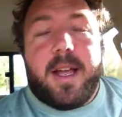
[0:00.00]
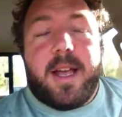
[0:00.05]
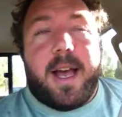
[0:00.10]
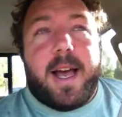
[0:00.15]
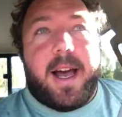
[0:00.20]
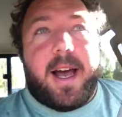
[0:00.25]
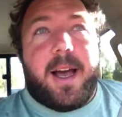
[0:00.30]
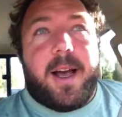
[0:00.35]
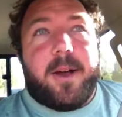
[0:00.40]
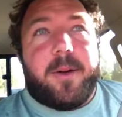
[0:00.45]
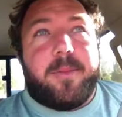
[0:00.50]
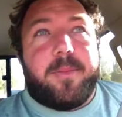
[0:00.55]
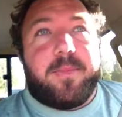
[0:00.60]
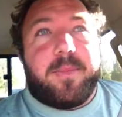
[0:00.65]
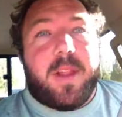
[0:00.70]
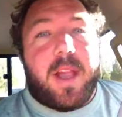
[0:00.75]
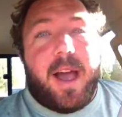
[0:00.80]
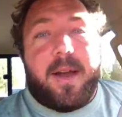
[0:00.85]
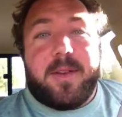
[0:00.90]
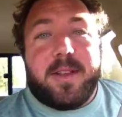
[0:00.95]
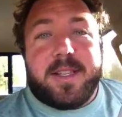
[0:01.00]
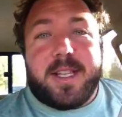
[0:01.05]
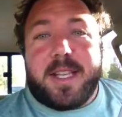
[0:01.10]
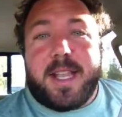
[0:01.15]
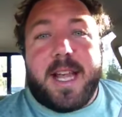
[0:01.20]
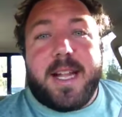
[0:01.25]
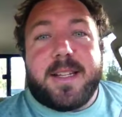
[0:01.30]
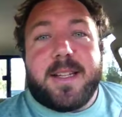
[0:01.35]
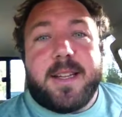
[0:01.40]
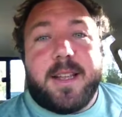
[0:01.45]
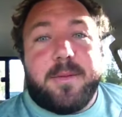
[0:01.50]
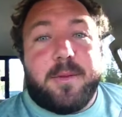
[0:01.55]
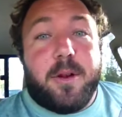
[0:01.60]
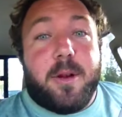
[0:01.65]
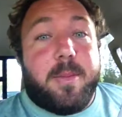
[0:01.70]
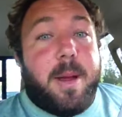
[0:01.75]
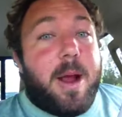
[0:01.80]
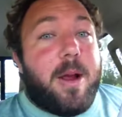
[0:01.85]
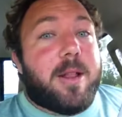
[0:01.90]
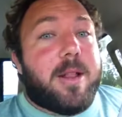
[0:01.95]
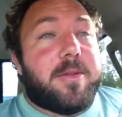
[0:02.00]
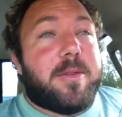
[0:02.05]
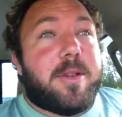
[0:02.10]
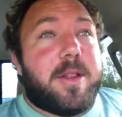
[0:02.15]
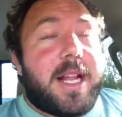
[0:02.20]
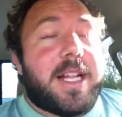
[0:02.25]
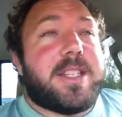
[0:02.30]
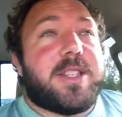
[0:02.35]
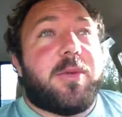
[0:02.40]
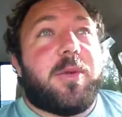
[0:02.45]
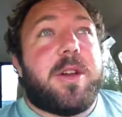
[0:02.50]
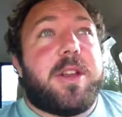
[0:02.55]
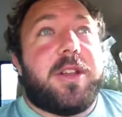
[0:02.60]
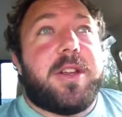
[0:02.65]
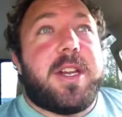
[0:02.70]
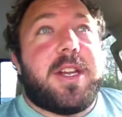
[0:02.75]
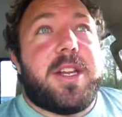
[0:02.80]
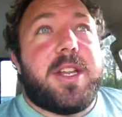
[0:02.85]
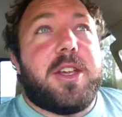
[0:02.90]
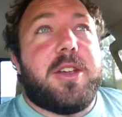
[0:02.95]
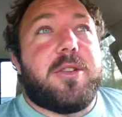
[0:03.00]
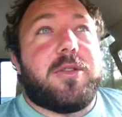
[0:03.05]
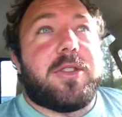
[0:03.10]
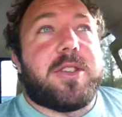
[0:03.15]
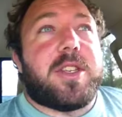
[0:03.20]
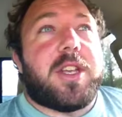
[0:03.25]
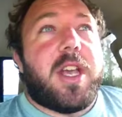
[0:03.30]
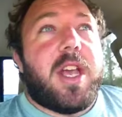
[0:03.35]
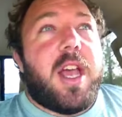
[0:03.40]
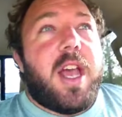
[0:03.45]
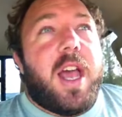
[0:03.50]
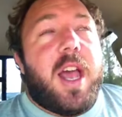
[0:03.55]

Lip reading: Obviously, that if you're a power lifter, that's the one you need to use.